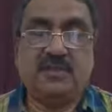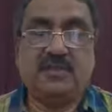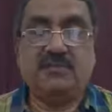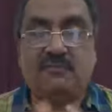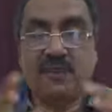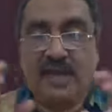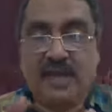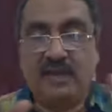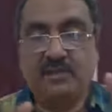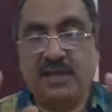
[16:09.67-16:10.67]
So
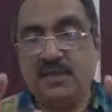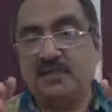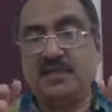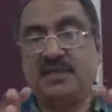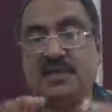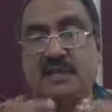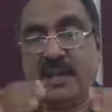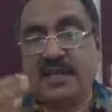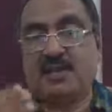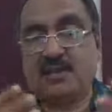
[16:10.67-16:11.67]
valid means a
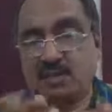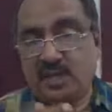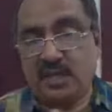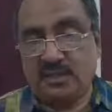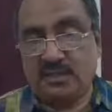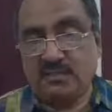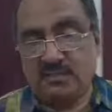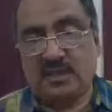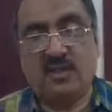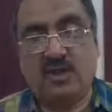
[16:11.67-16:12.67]
minor should not
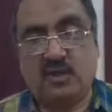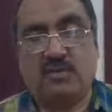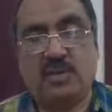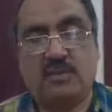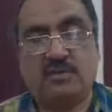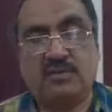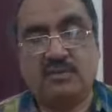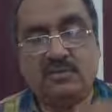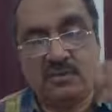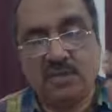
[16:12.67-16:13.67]
execute the document.
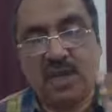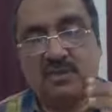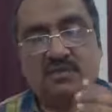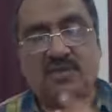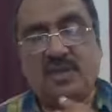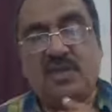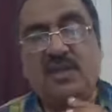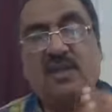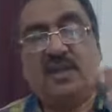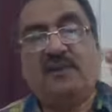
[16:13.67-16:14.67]
So you have to
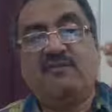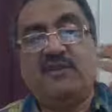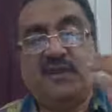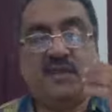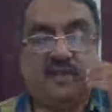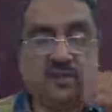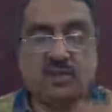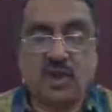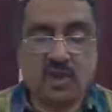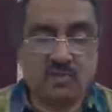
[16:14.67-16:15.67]
see whether
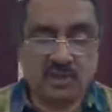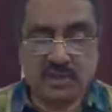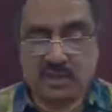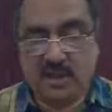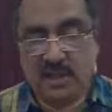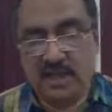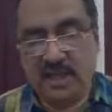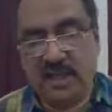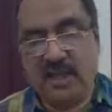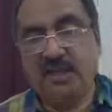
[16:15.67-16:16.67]
those documents are
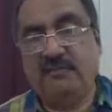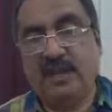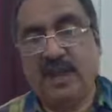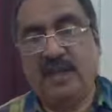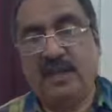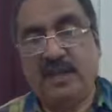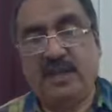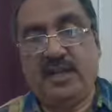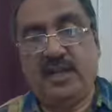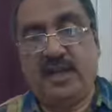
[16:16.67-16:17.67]
legally
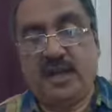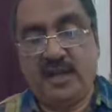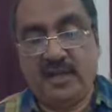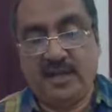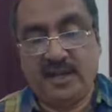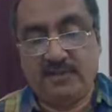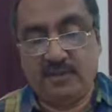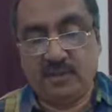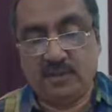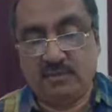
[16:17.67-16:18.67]
valid and
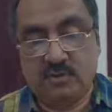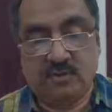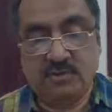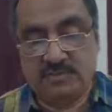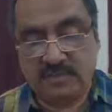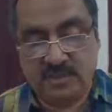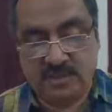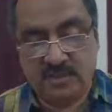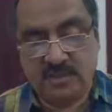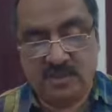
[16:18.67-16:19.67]
enforceable.
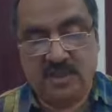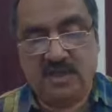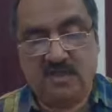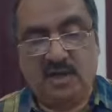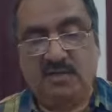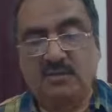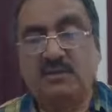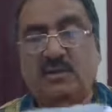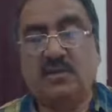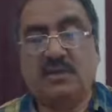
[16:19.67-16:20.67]
This is a thing you have
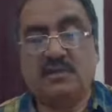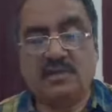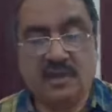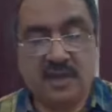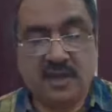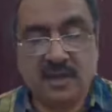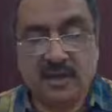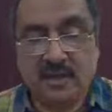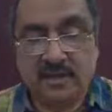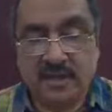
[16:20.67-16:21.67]
to see.
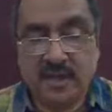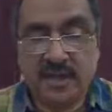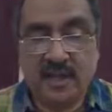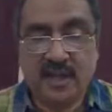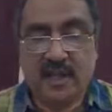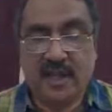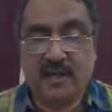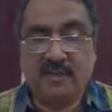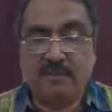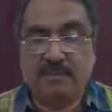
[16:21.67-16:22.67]
Then
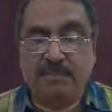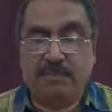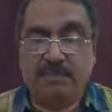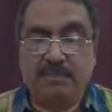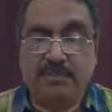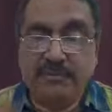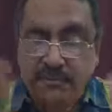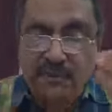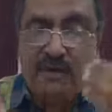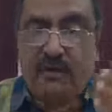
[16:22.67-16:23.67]

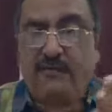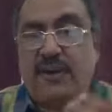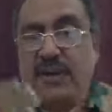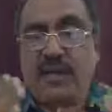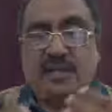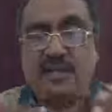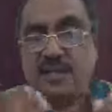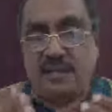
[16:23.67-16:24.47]
before writing